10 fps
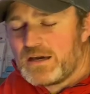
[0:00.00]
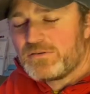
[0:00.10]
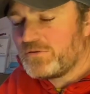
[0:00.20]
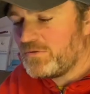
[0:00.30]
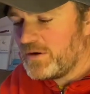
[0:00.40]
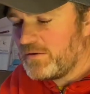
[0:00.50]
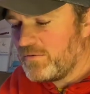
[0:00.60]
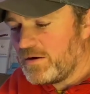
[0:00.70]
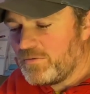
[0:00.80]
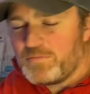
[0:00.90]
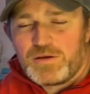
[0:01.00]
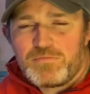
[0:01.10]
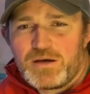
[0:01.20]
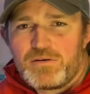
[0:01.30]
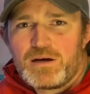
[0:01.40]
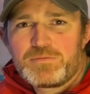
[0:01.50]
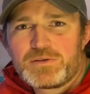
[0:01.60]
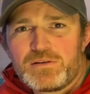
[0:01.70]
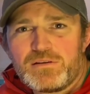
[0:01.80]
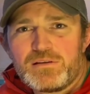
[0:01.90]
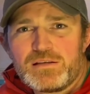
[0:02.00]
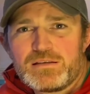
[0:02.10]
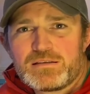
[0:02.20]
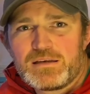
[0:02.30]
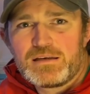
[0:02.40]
I don't know what would be a better option than these